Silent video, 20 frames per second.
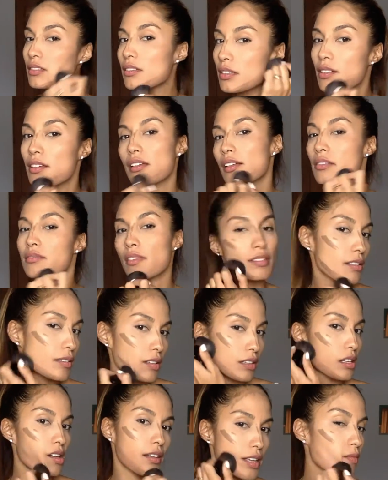
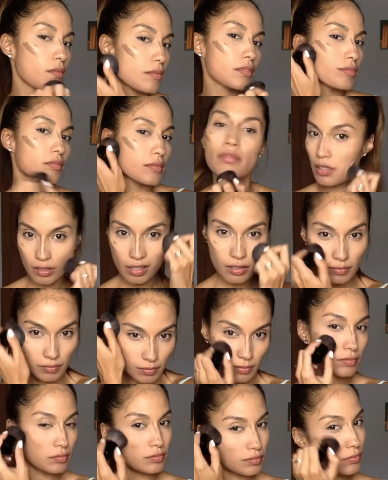
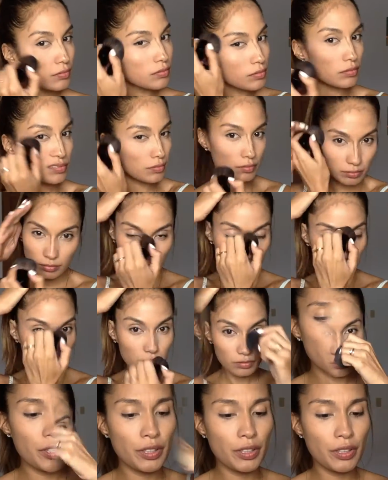out. I'm
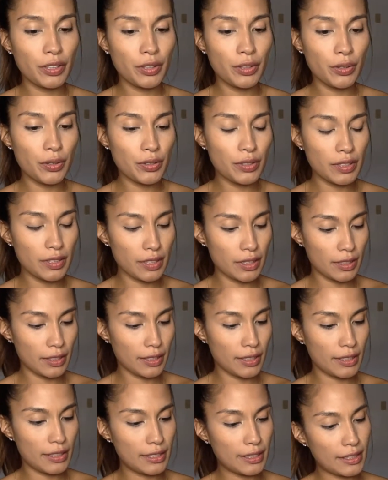going to use the
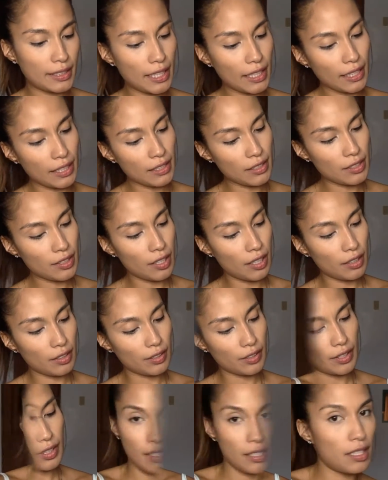second
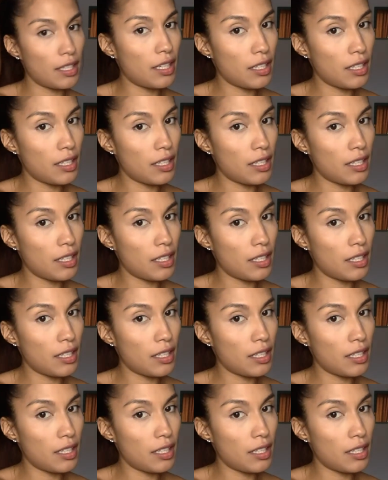color